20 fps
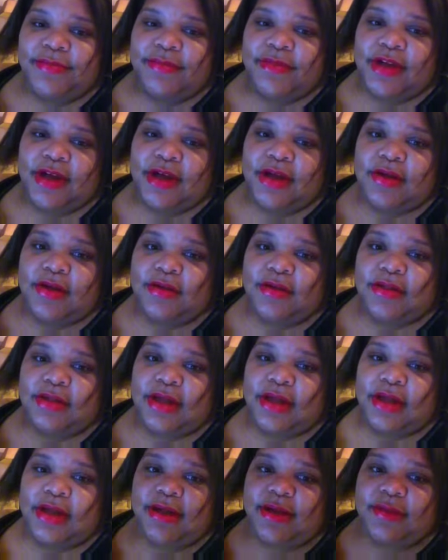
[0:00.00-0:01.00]
He goes,
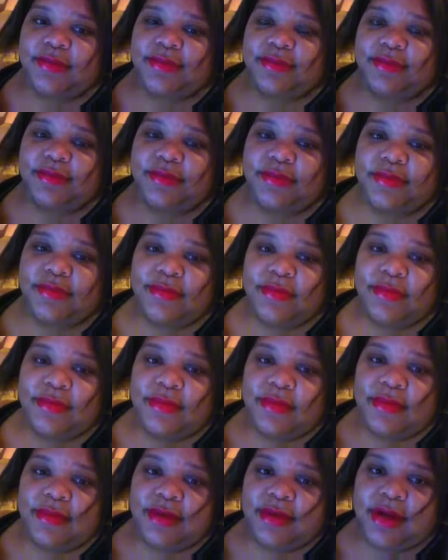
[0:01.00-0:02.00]

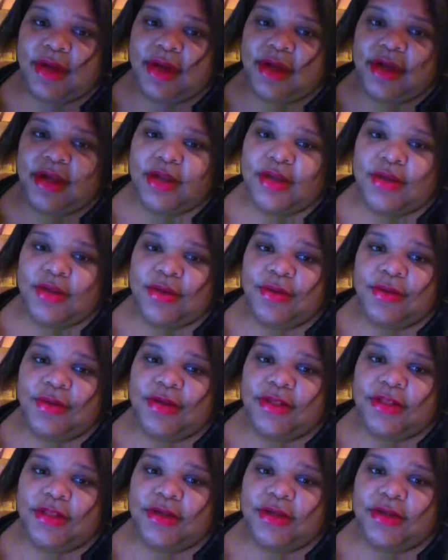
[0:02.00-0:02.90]
it yours?